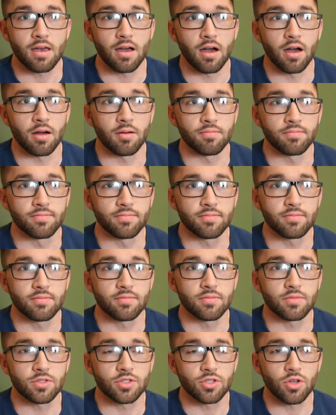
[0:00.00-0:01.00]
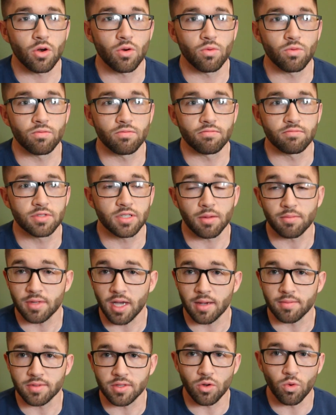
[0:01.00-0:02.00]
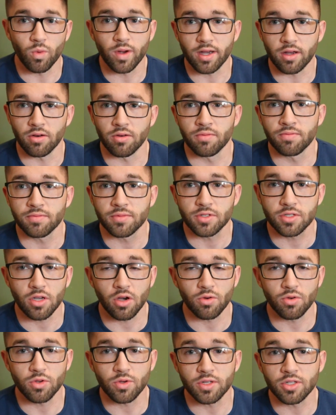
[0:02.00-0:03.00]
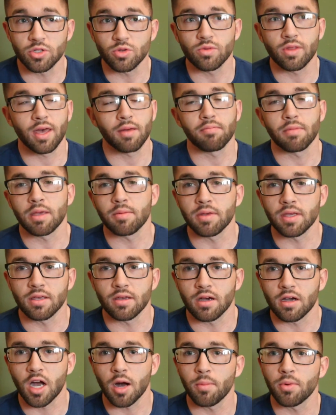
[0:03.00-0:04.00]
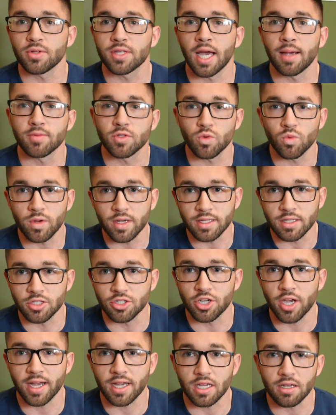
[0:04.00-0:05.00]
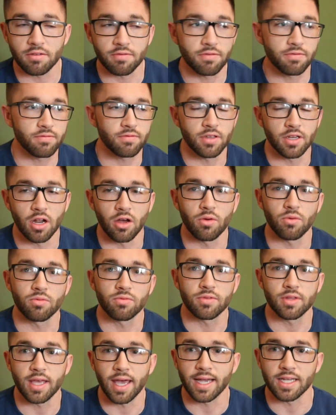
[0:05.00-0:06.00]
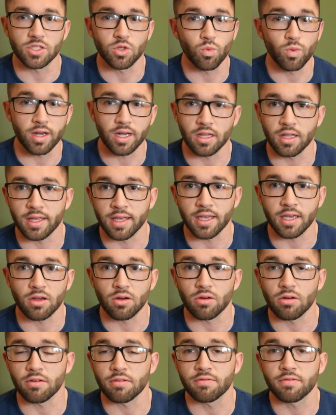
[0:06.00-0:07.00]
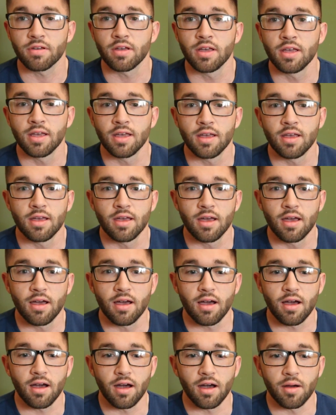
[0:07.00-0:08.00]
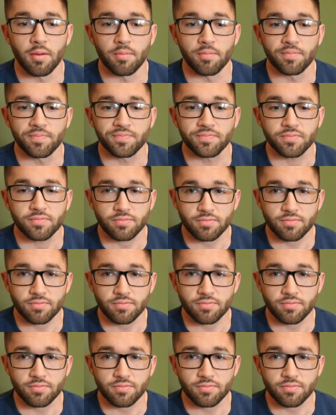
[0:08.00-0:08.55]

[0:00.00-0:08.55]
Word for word: Um, so sometimes they'll wiggle. So you can do that maybe a couple times a week to check if you know the eggs are wiggling or if um,